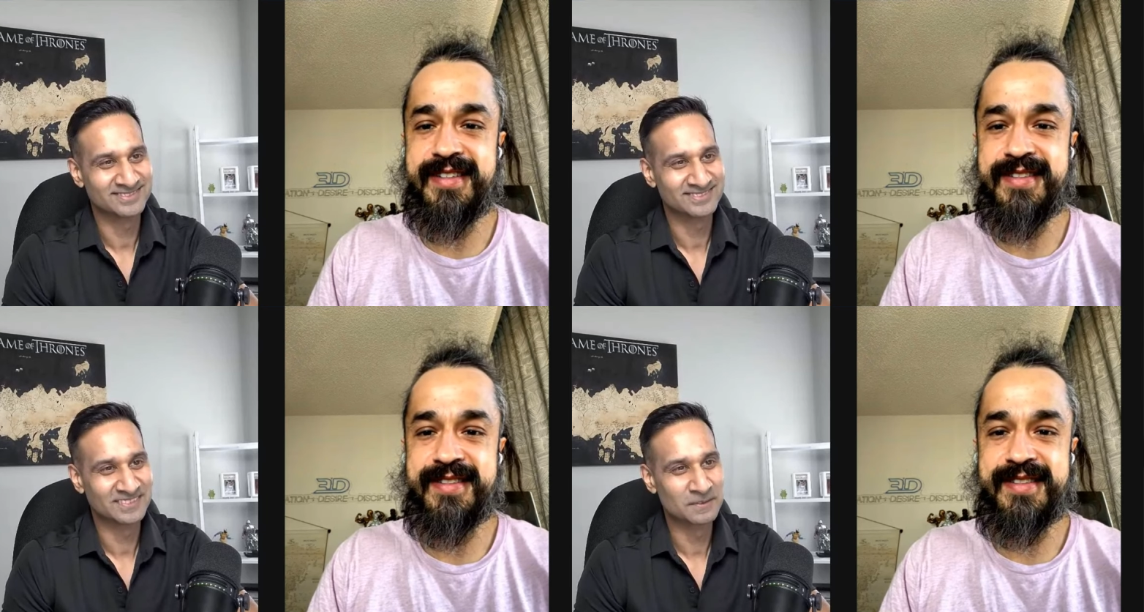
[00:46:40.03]
Speaker 1: you
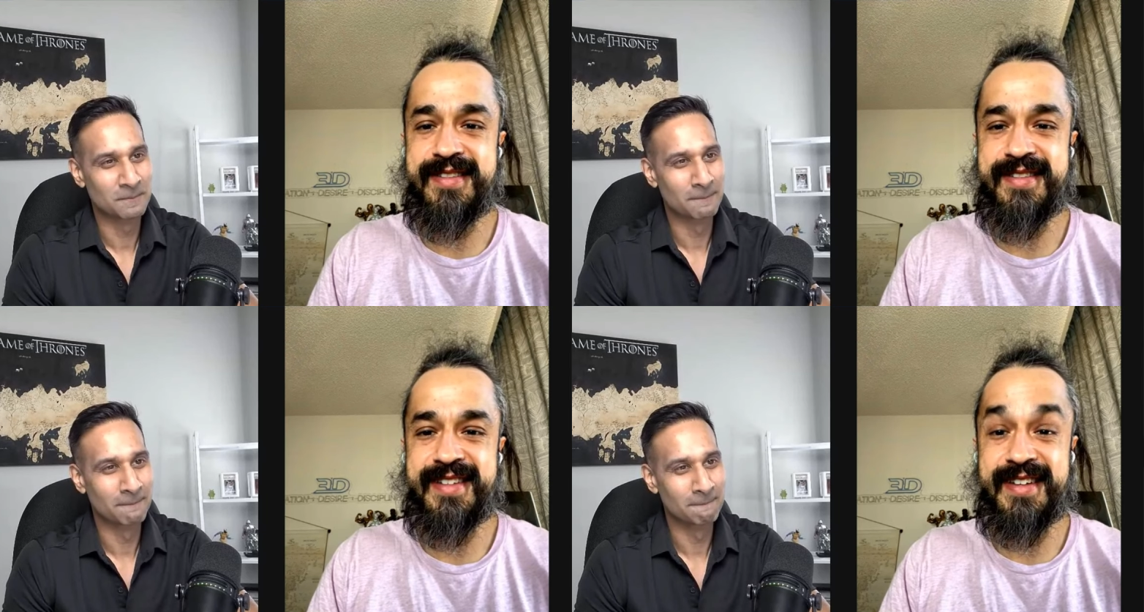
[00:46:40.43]
know,
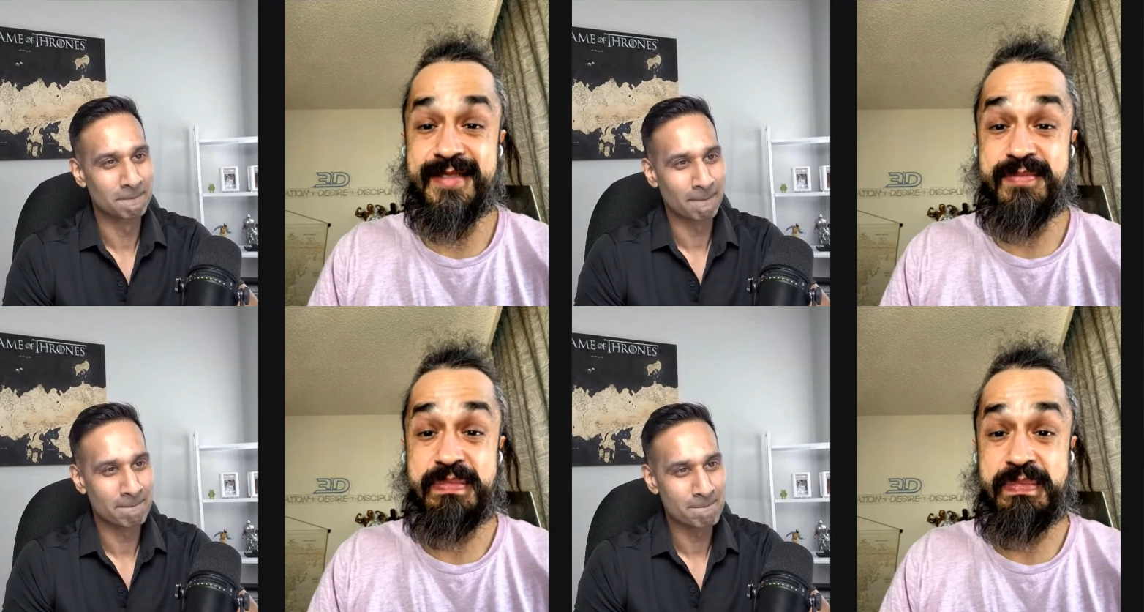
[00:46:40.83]
like,
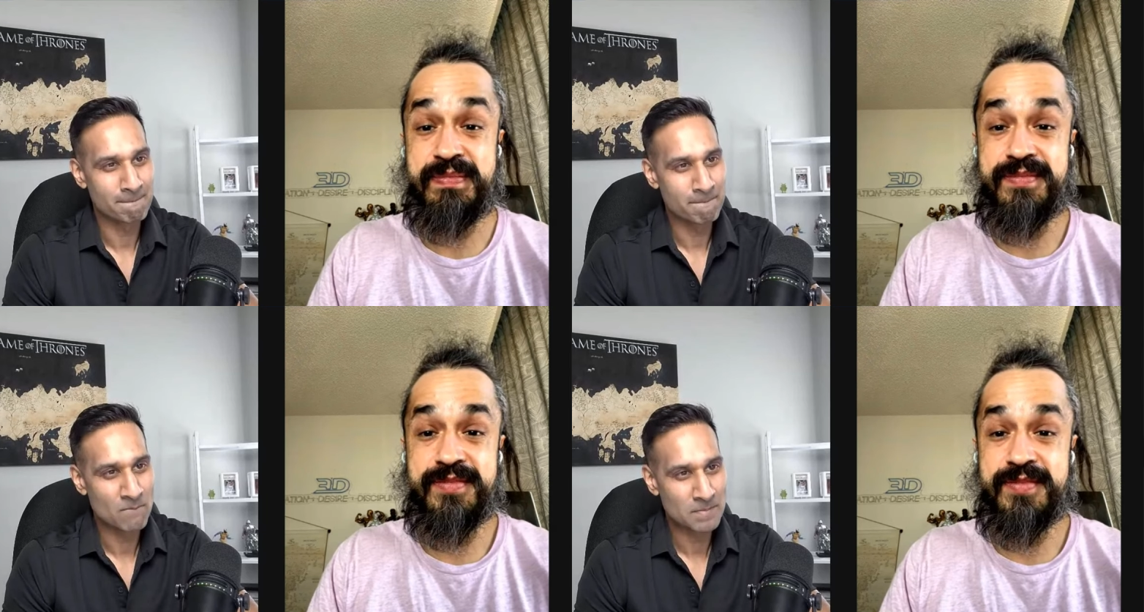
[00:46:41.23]

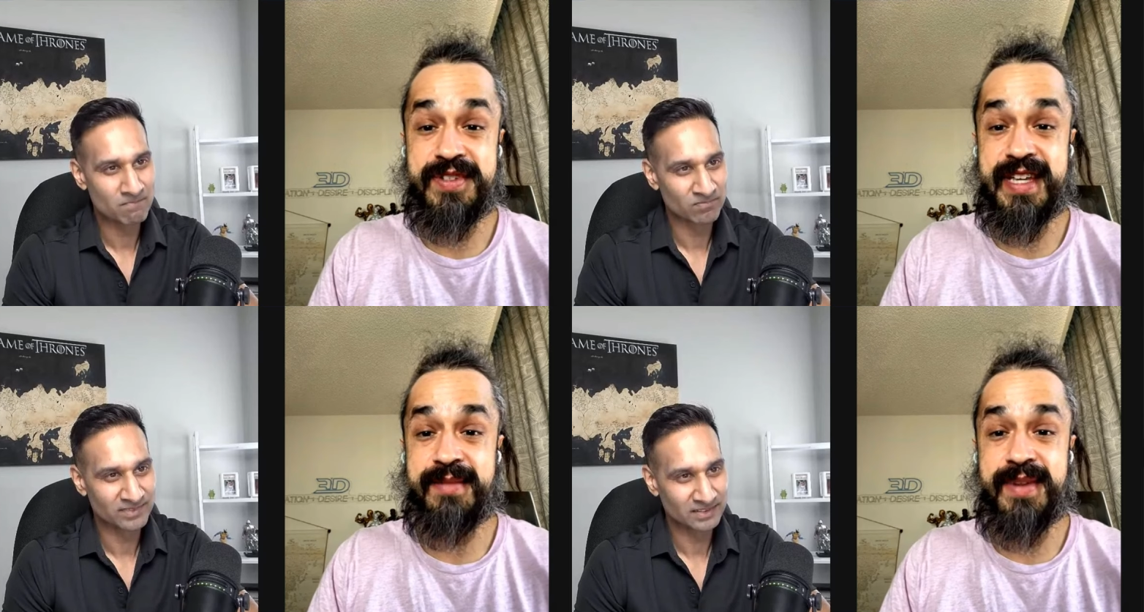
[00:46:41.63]

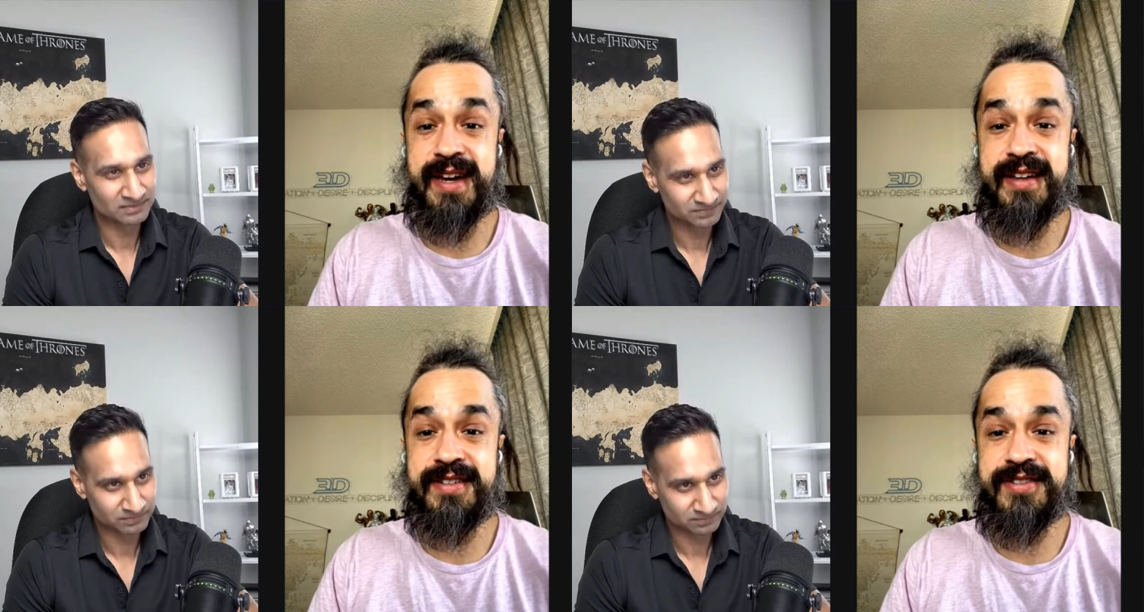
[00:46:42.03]
same
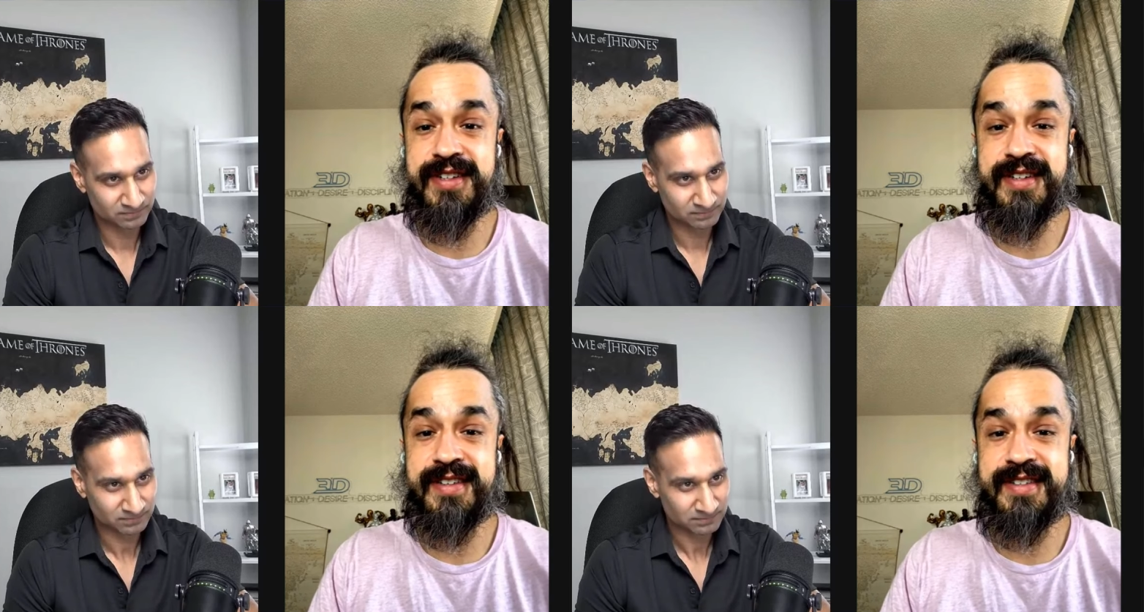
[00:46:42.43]

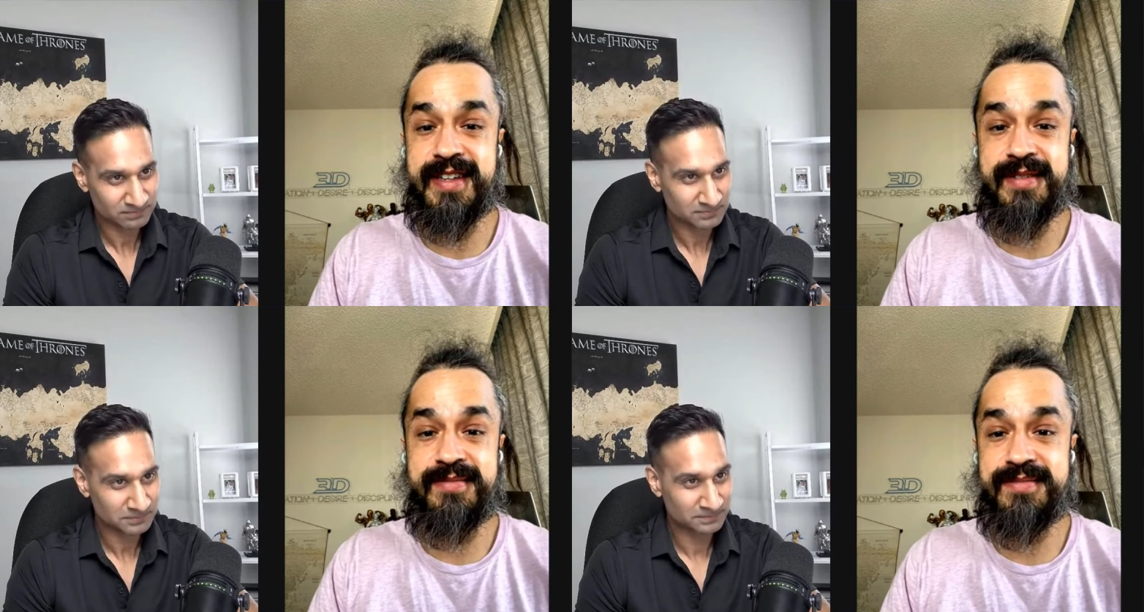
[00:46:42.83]
biology,
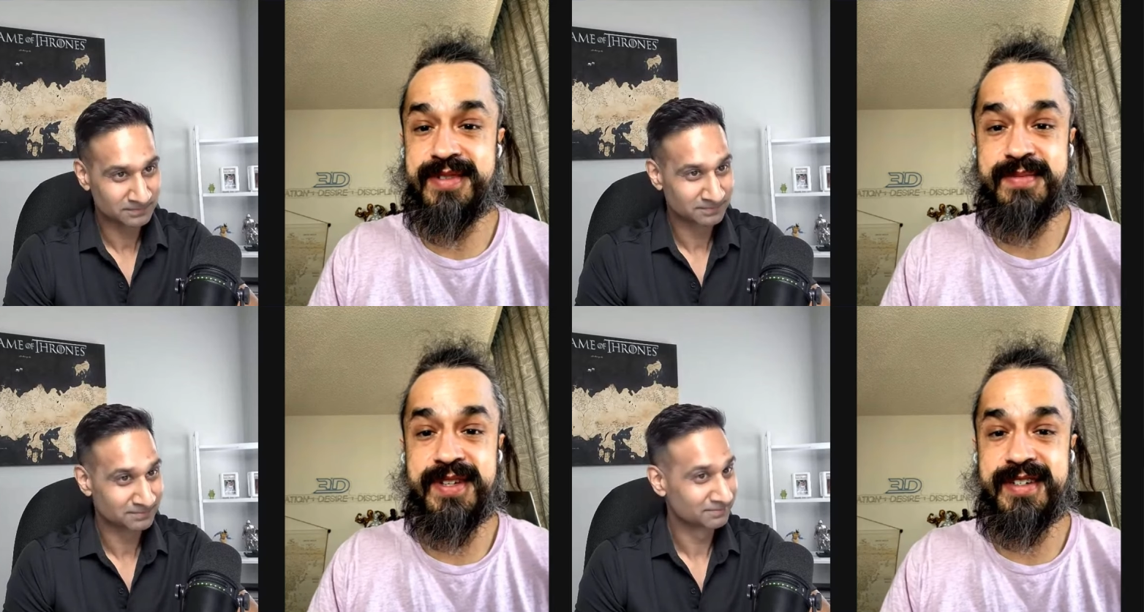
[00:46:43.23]
same
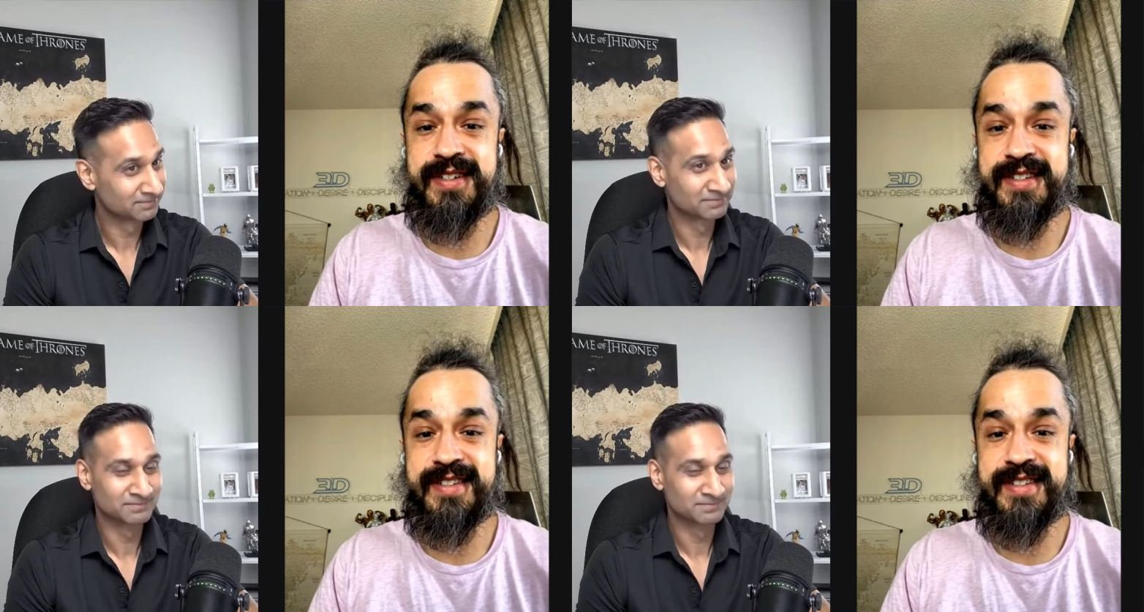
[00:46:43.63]
species.